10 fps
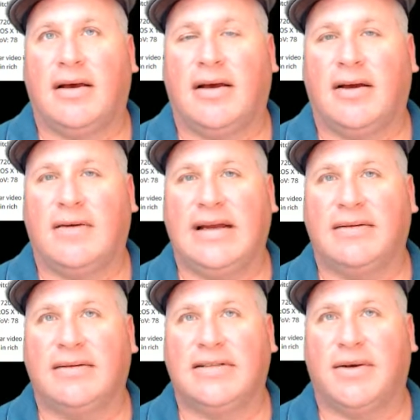All right,
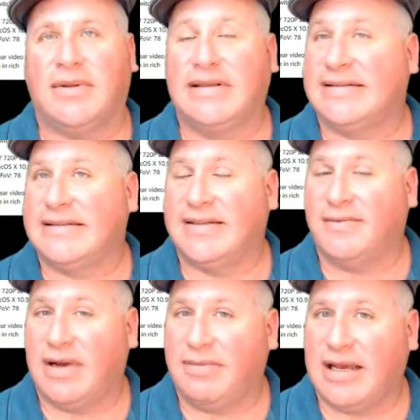so this is the
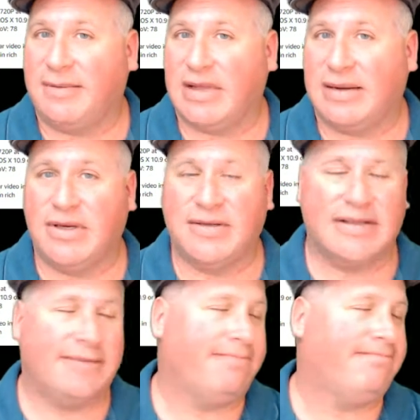webcam that I'm
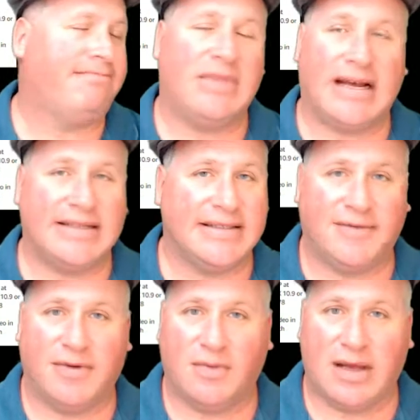using. Lots of
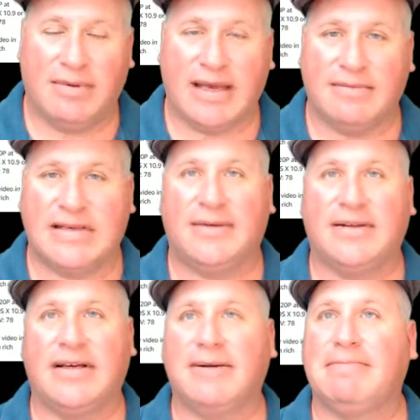different webcams out
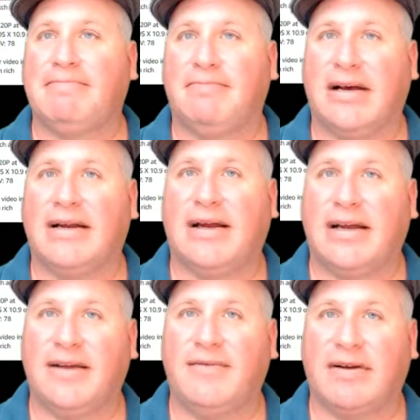there, but
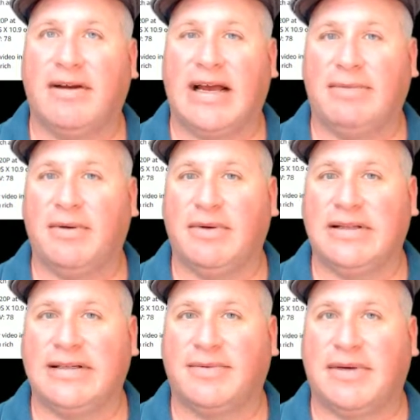I am very happy with
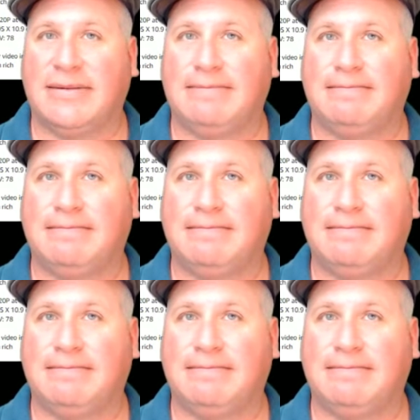this one.